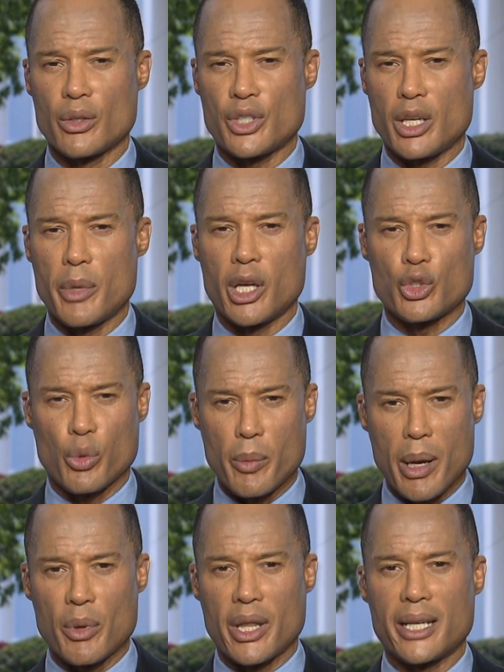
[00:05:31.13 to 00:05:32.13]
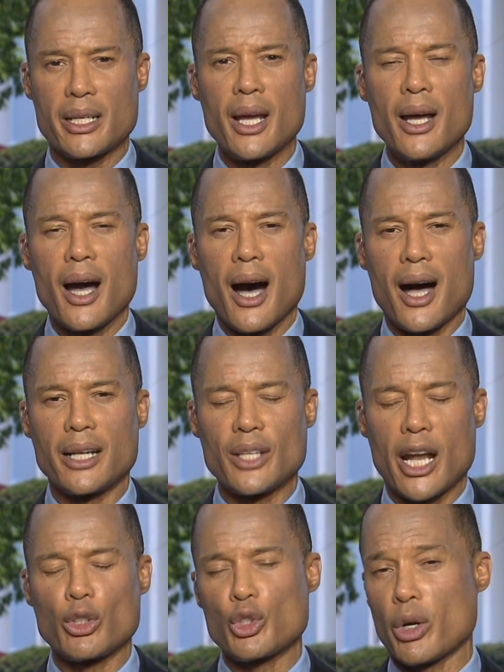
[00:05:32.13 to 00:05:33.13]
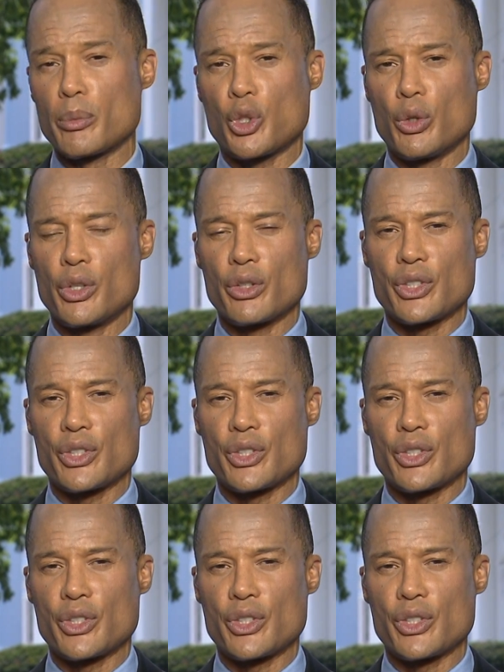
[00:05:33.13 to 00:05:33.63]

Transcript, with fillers: those emails, remember that uh, Donald Trump Jr.